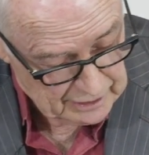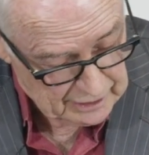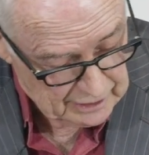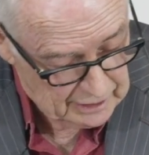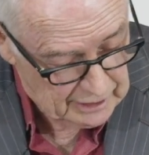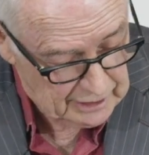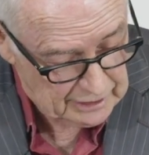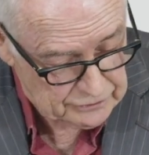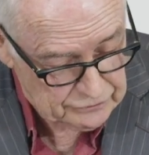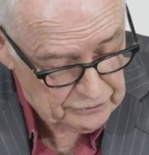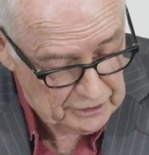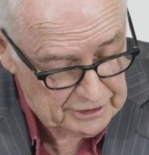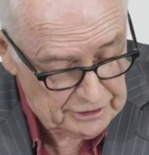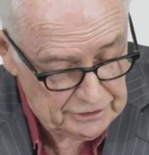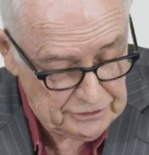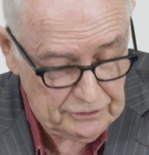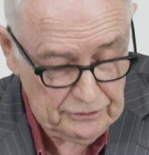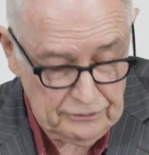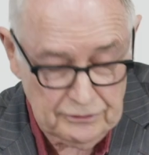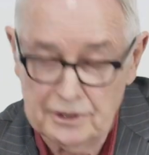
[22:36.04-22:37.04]
in
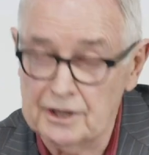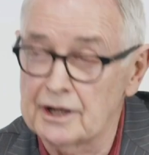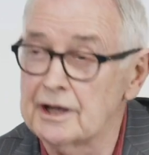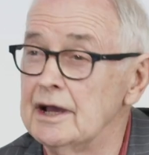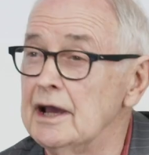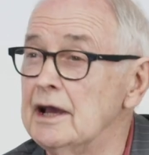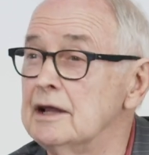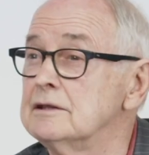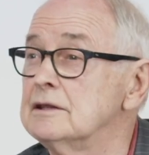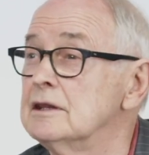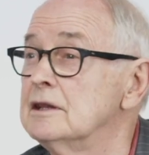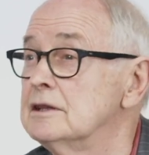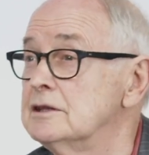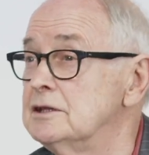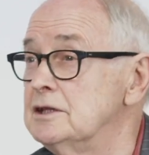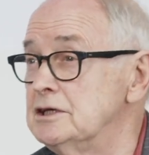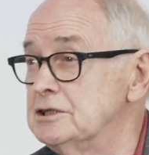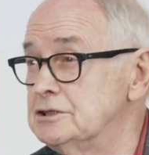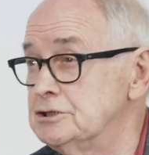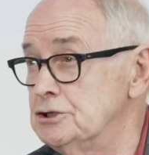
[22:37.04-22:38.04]
22 and again
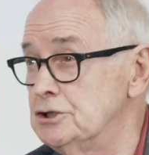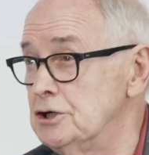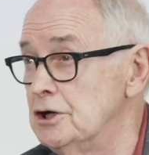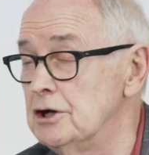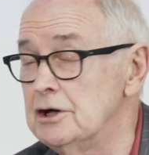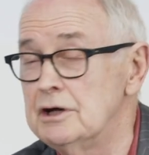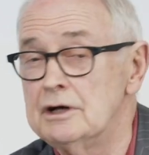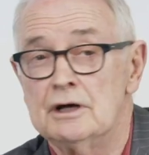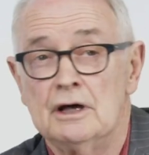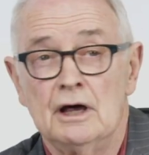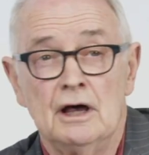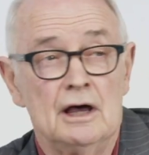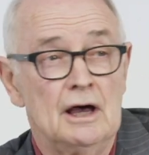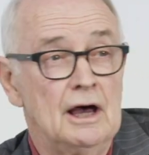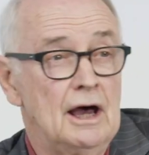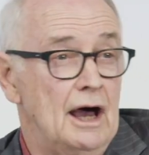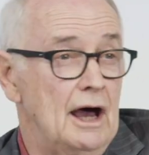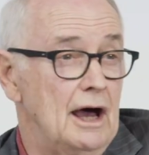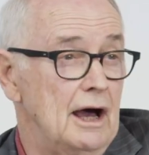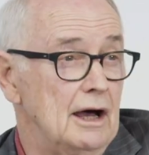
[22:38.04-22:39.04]
this year.
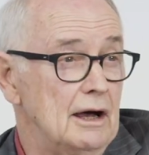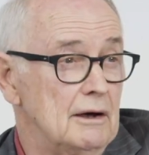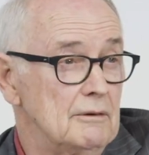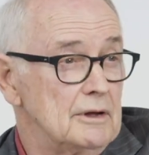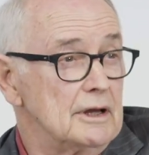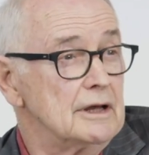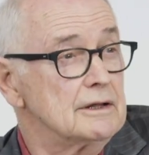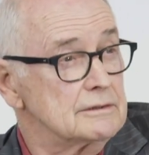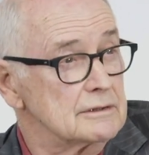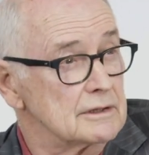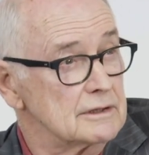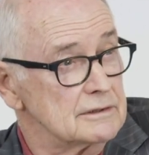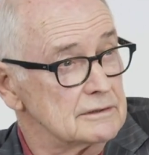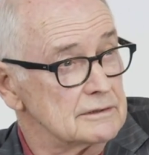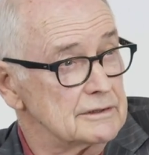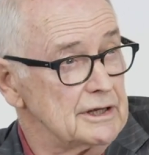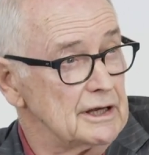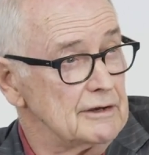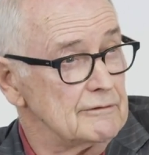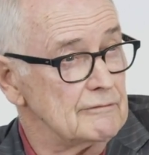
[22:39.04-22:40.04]
In
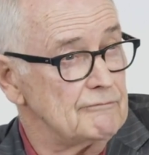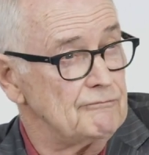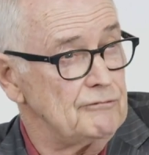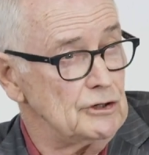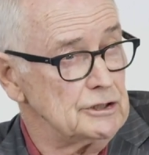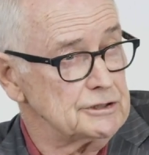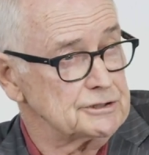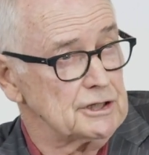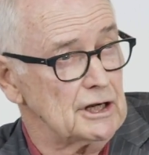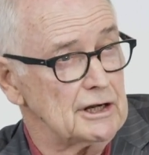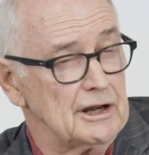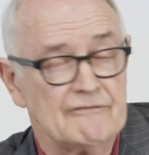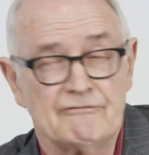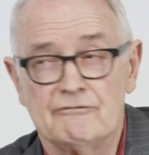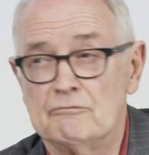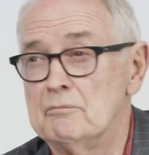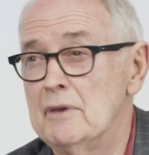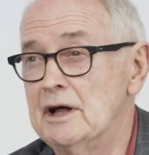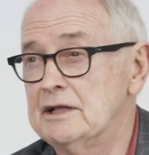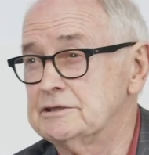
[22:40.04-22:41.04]
the first
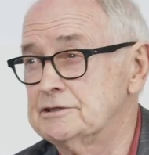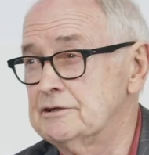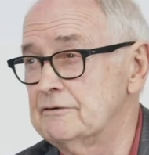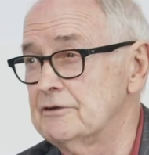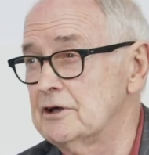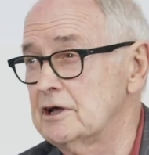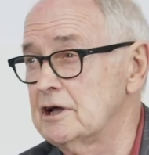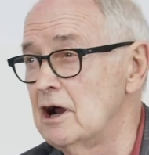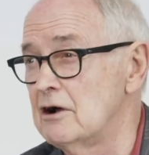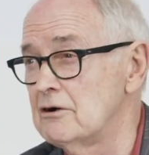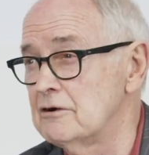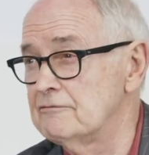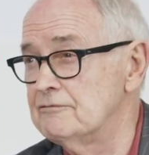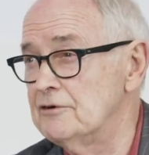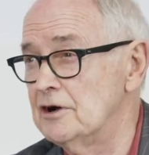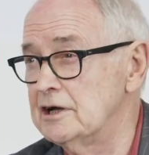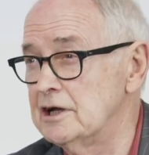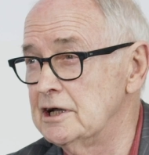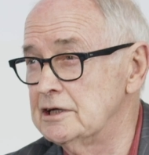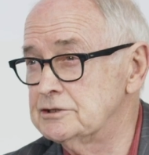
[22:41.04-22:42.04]
11 months of the current
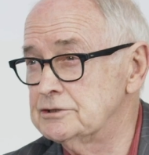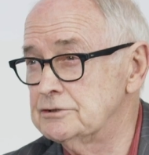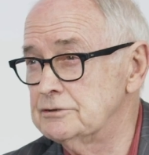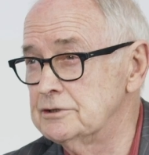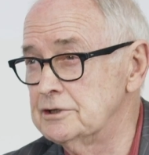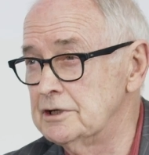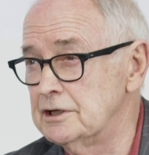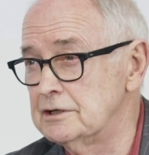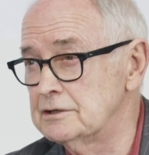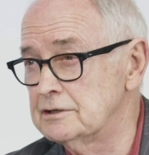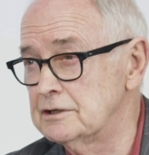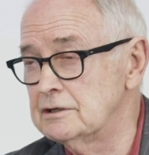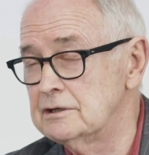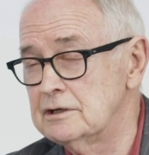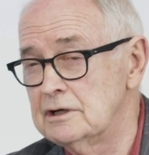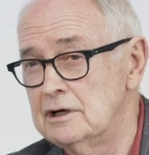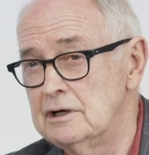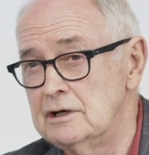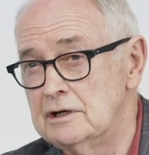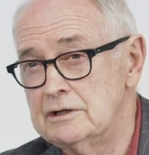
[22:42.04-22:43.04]
financial year, the
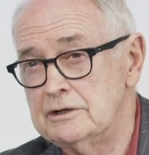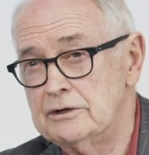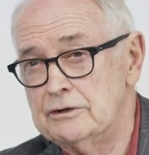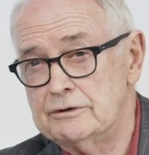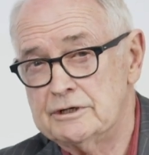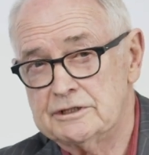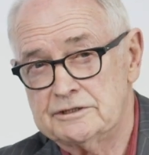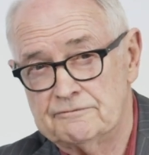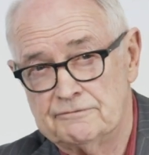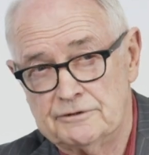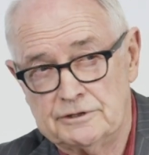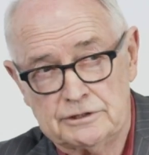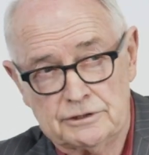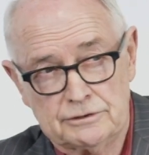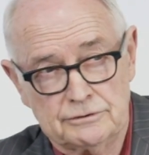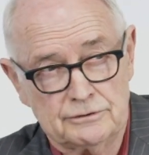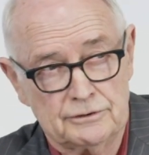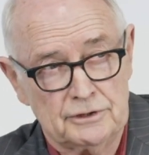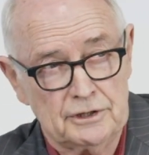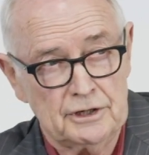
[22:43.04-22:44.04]
US
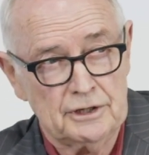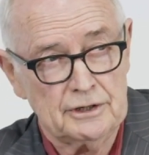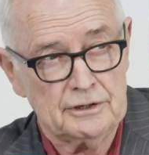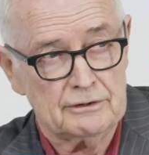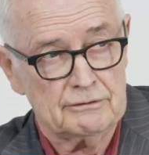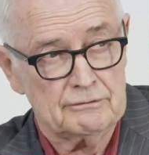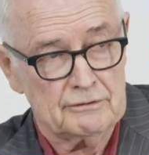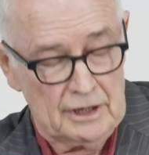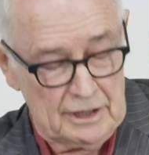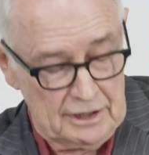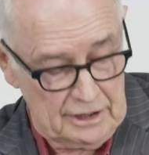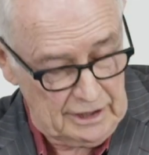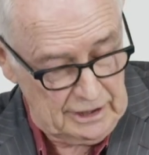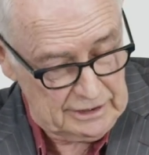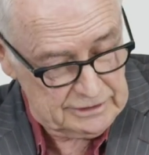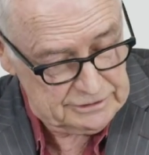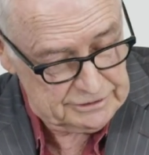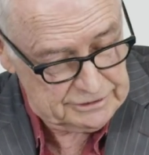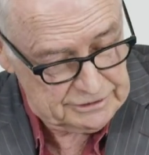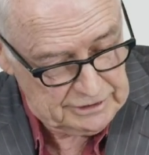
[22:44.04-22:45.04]
fiscal year
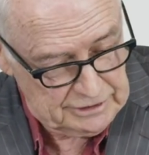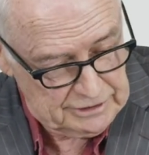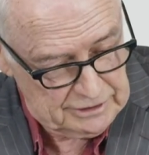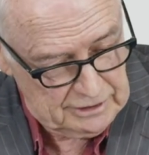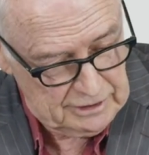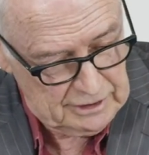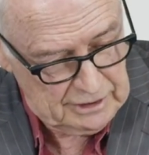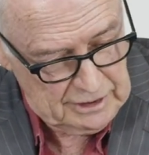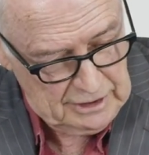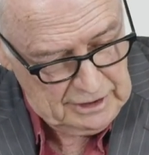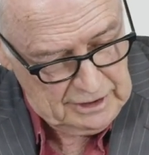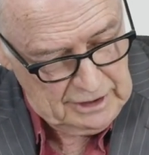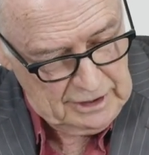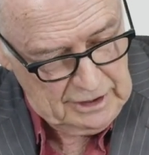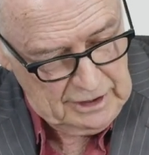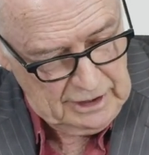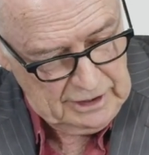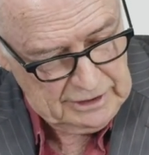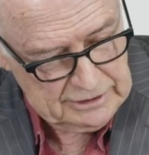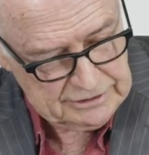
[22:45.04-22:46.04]
ends in
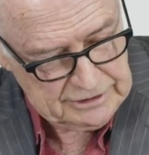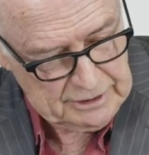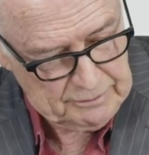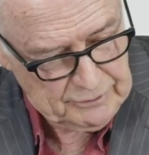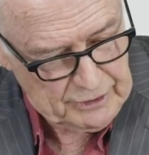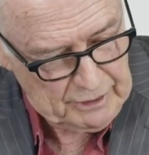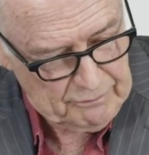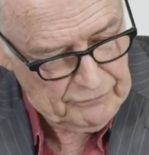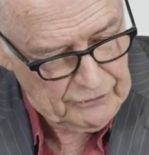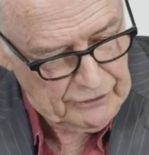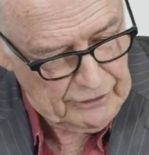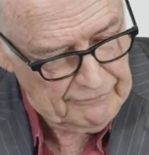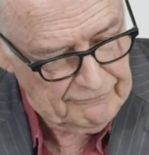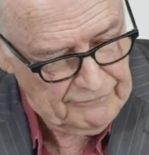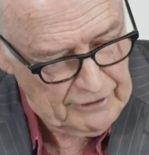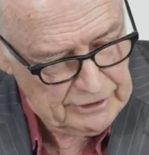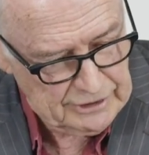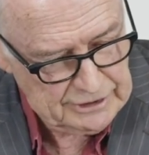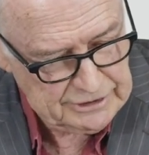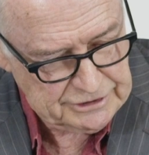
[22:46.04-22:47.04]
September. I've
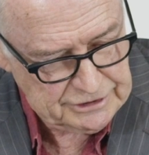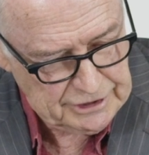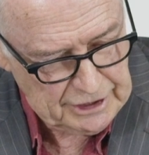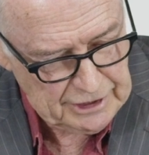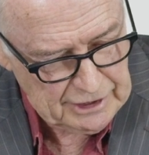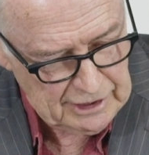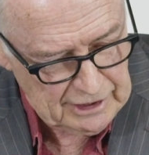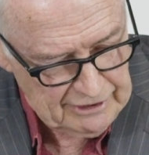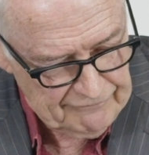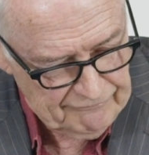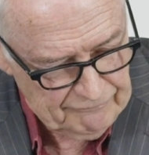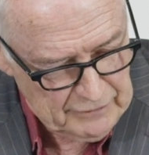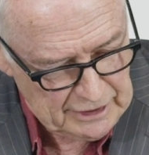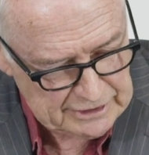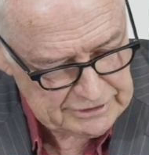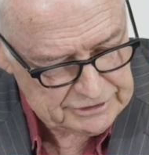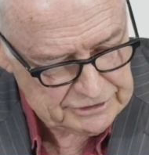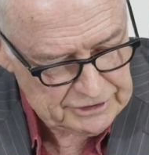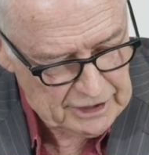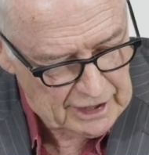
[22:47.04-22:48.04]
only seen 11
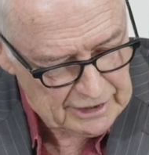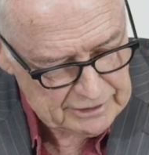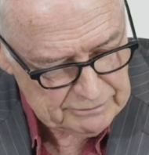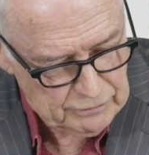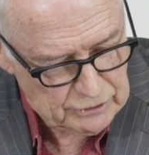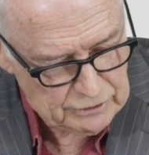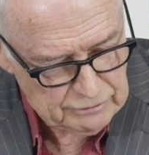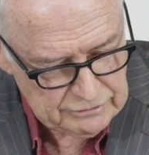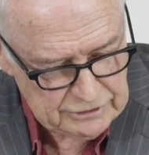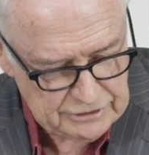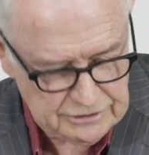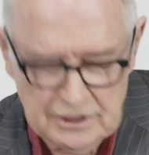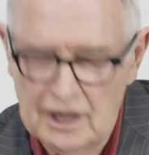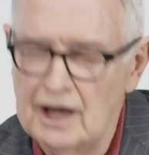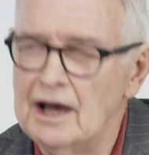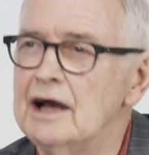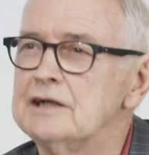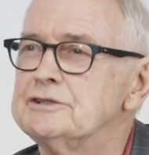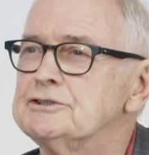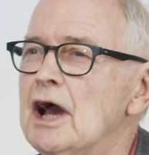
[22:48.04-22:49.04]
months data, but it was
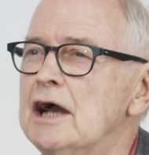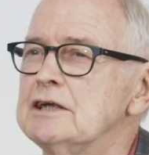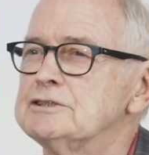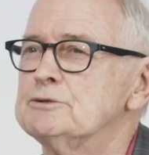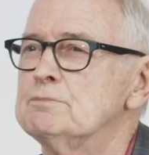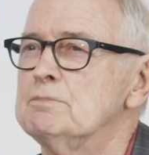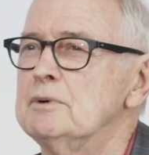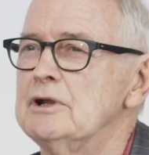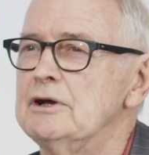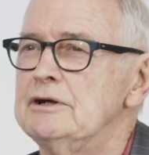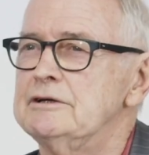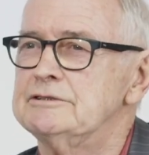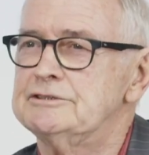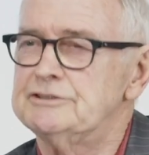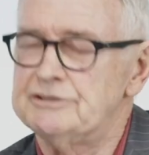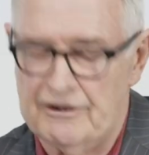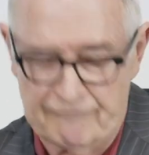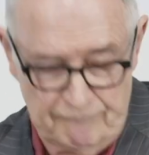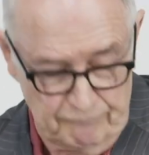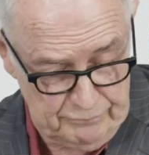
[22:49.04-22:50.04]
a touch below
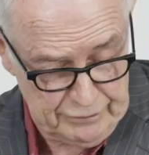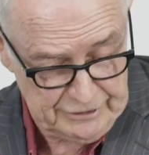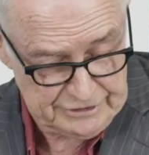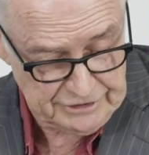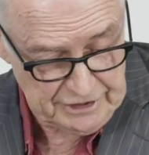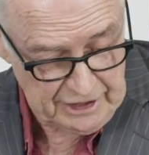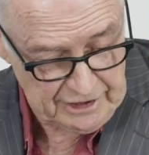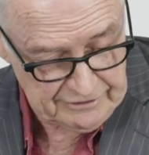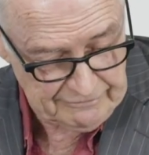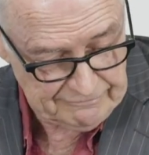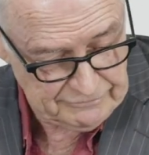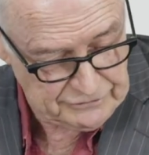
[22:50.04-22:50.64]
7% of